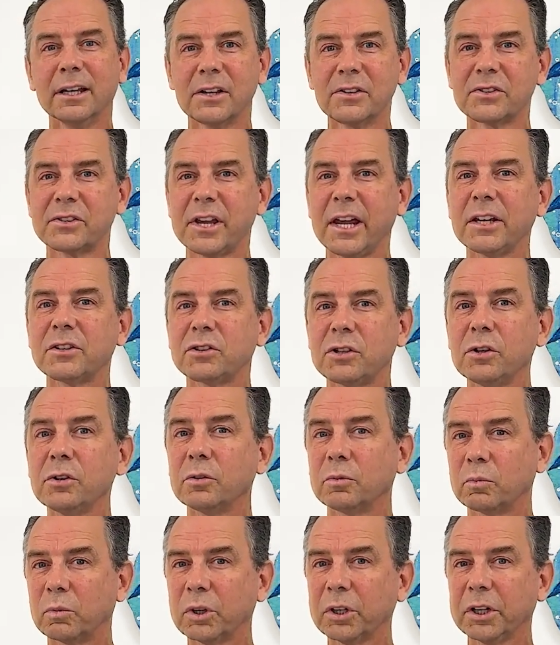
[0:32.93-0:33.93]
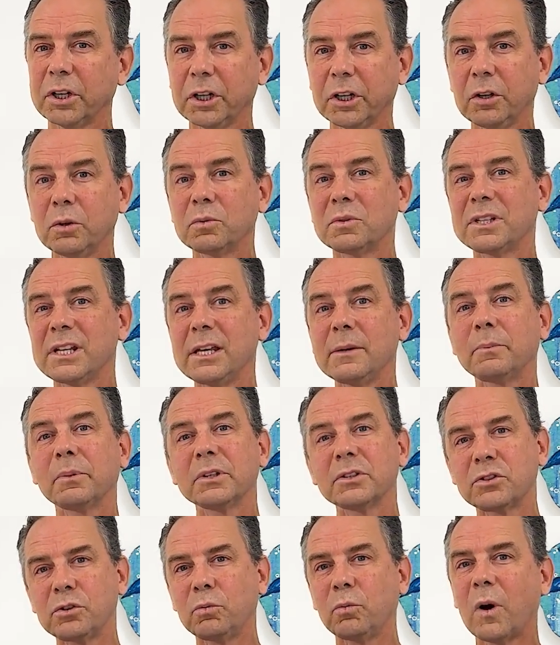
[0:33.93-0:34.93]
Stay tuned, we're going to go deep
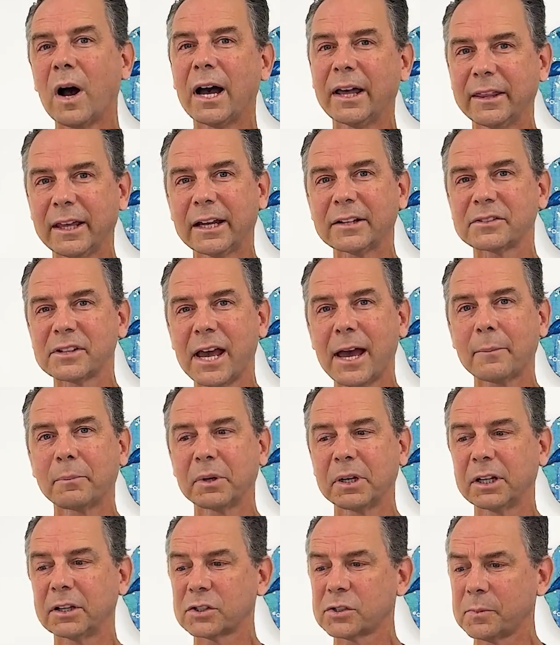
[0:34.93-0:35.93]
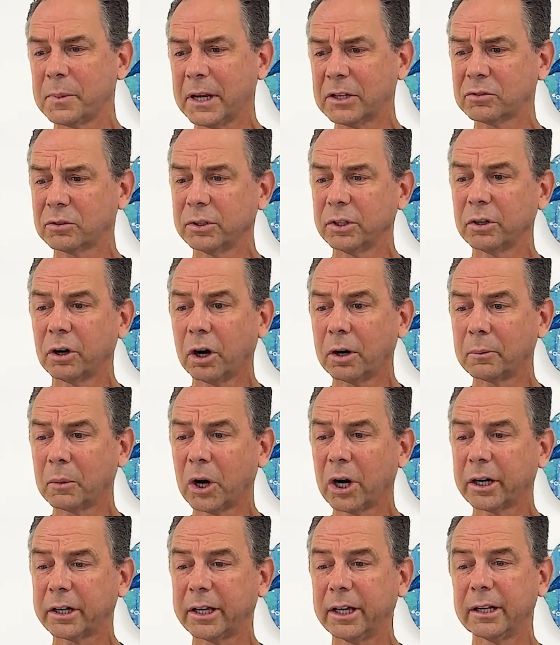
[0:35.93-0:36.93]
into why that's happening, especially in our
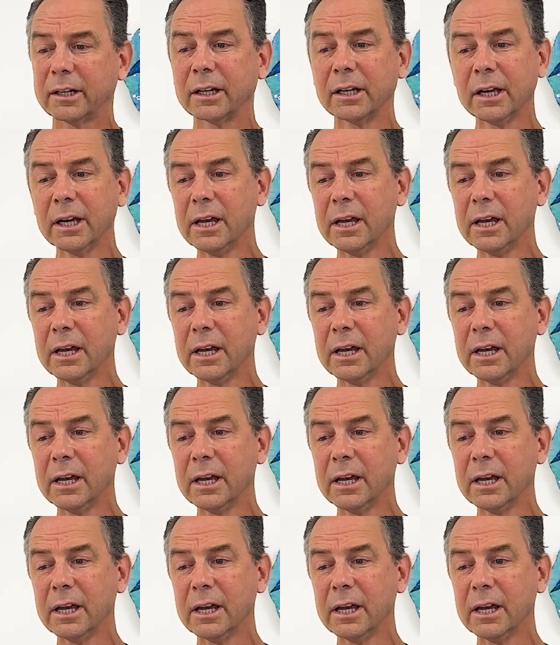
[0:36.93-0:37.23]
market.